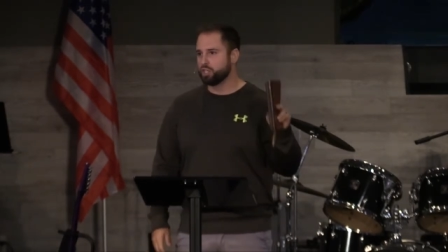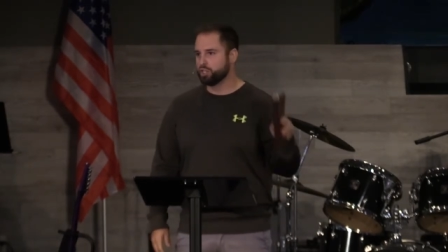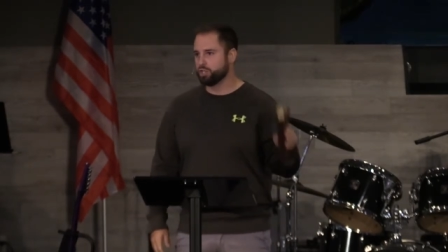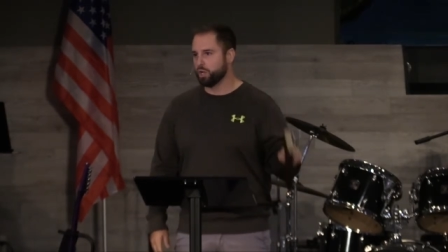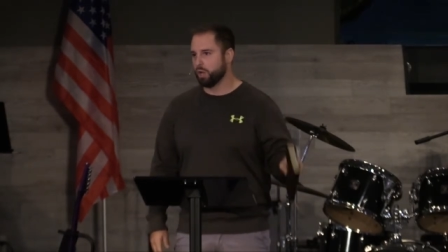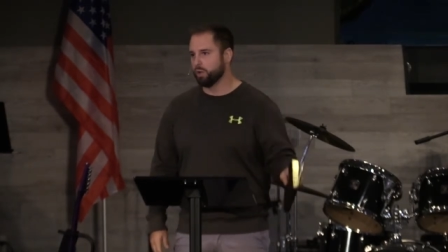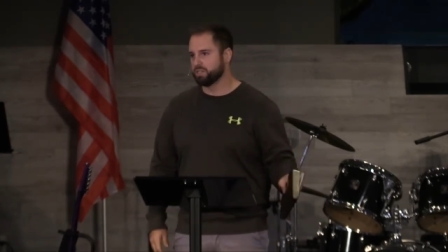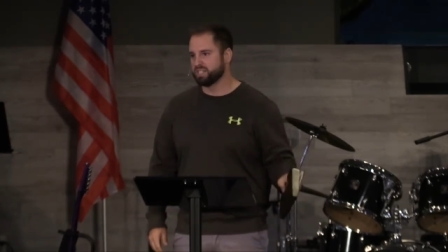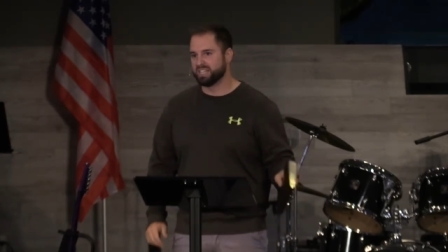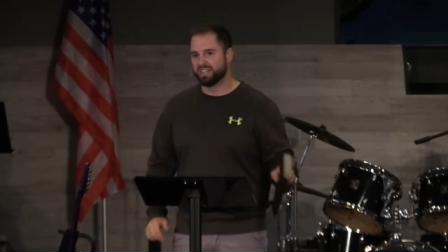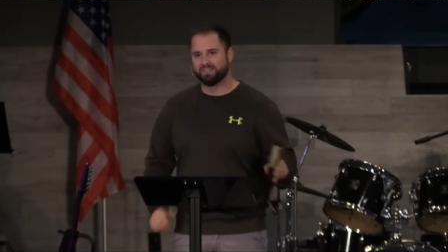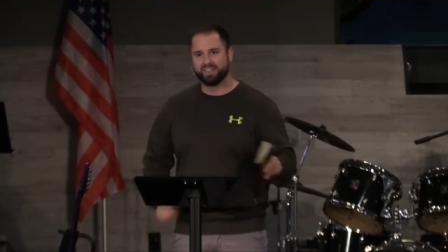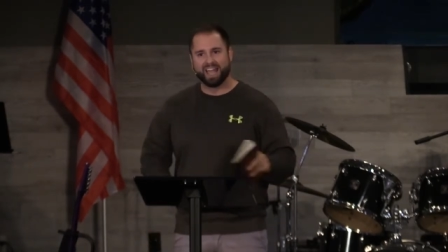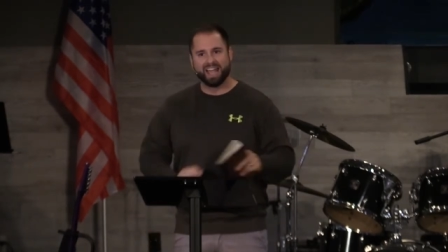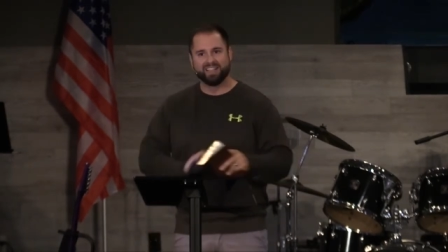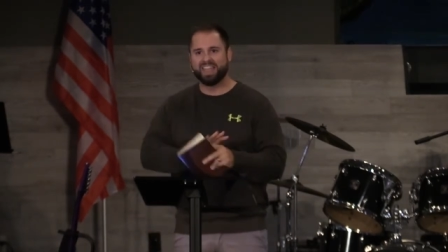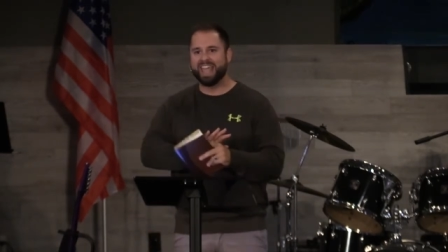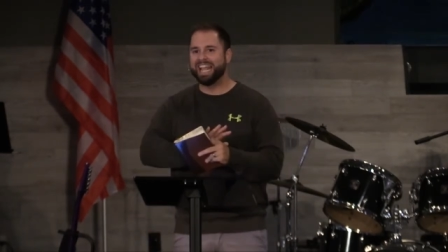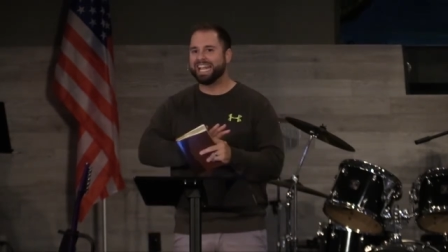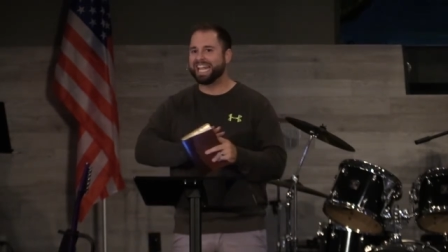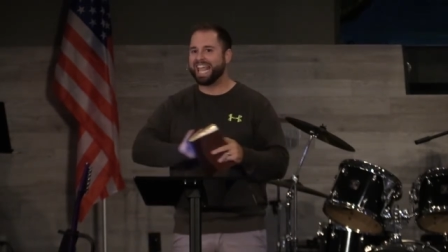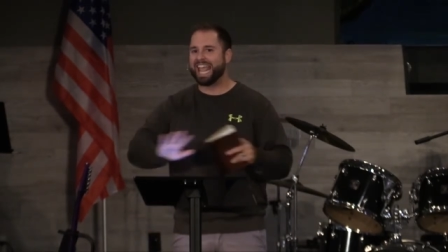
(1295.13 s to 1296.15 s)
Joseph.
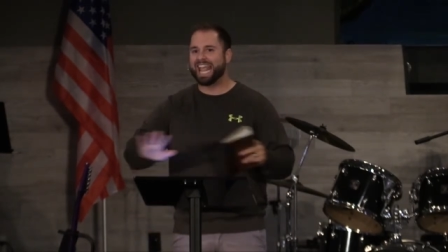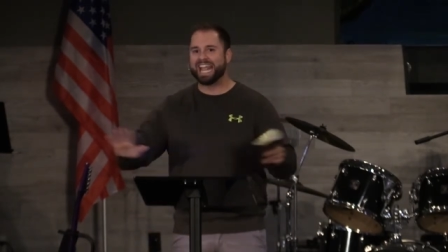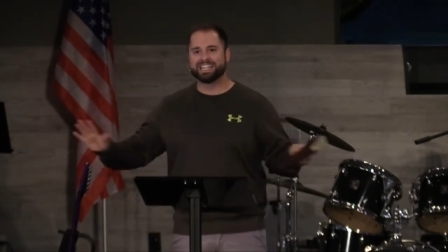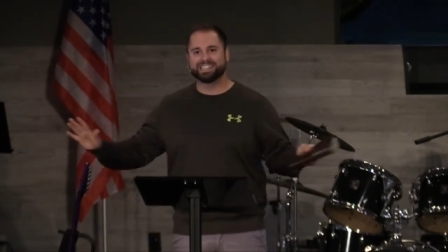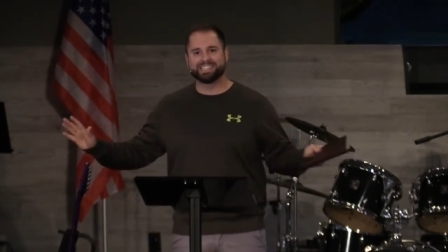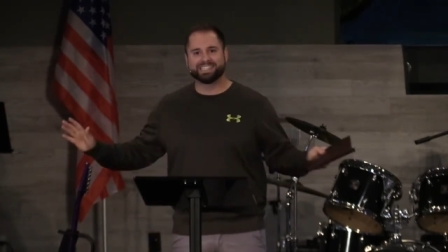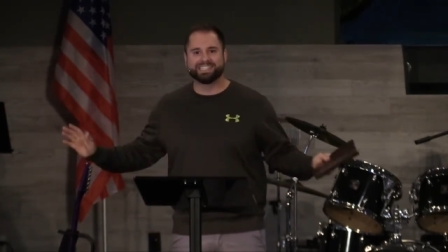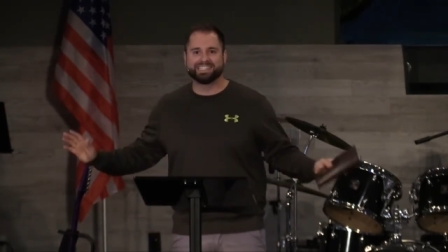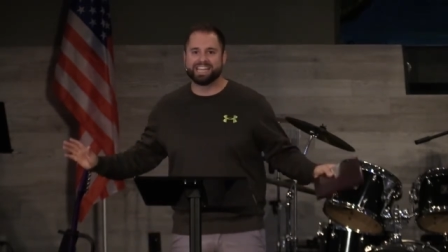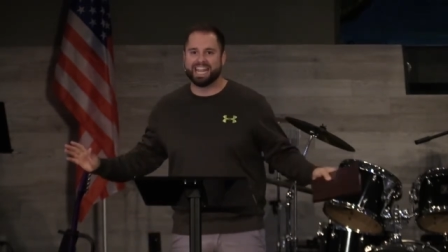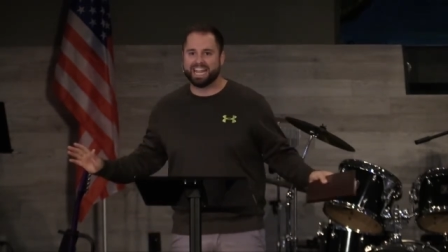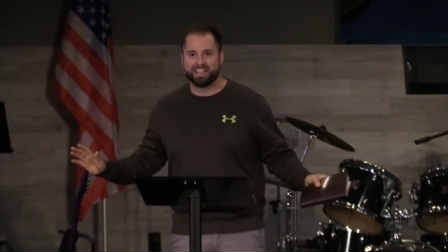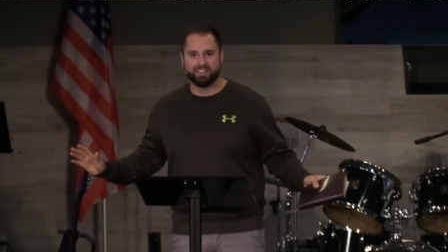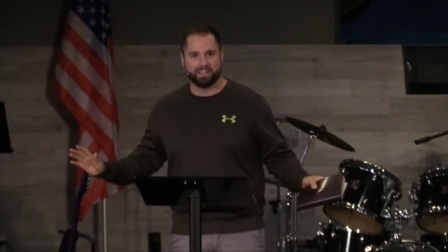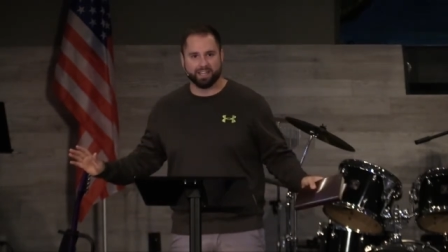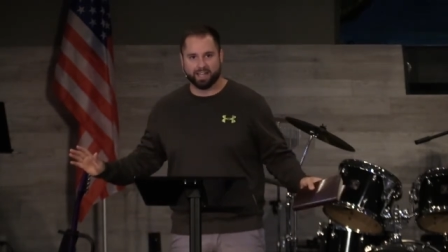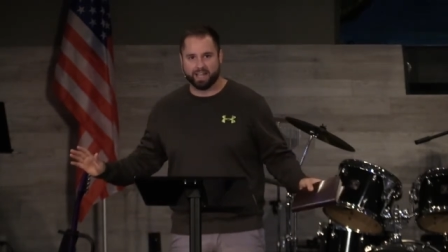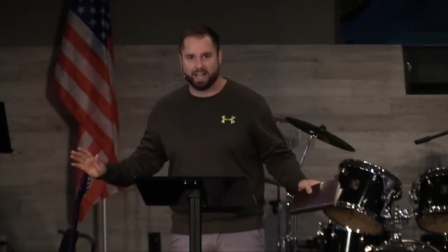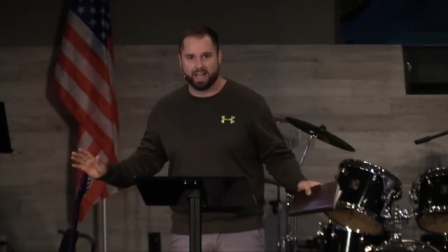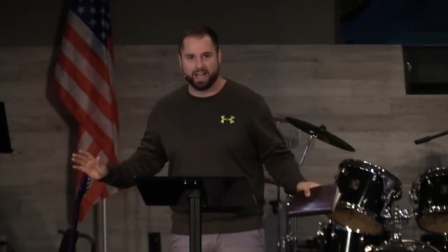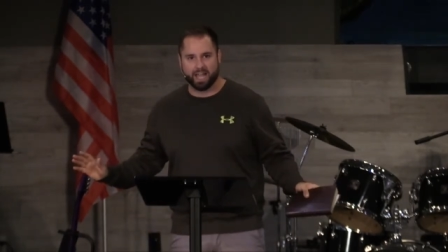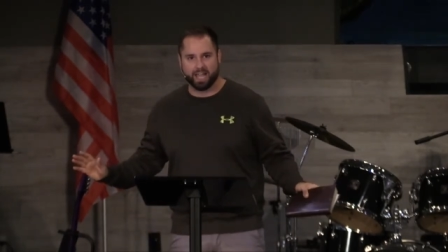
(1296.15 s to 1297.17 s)
They can't stand
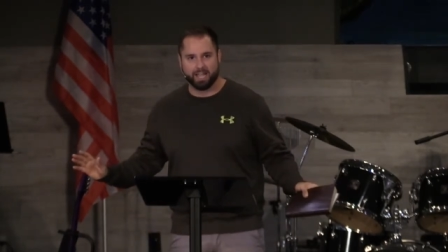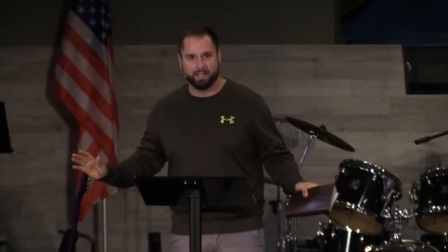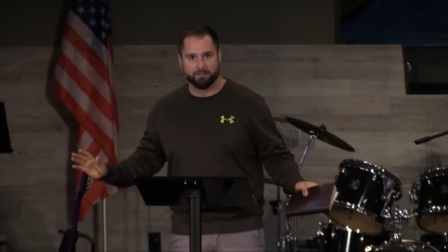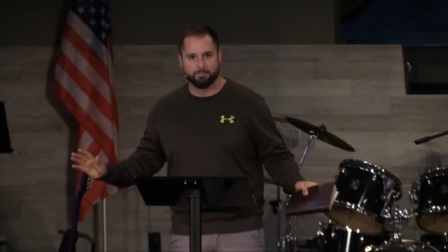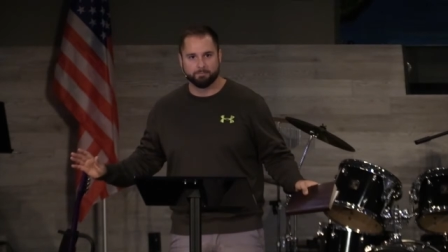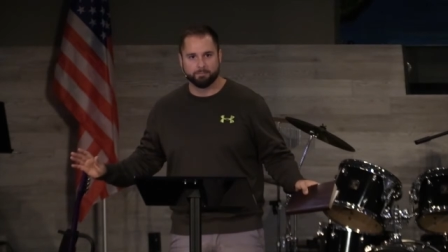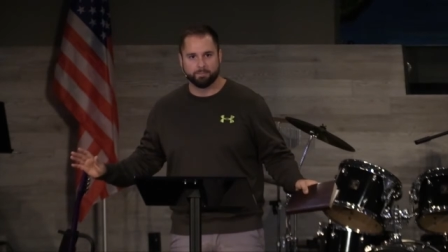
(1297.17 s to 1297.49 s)
the guy.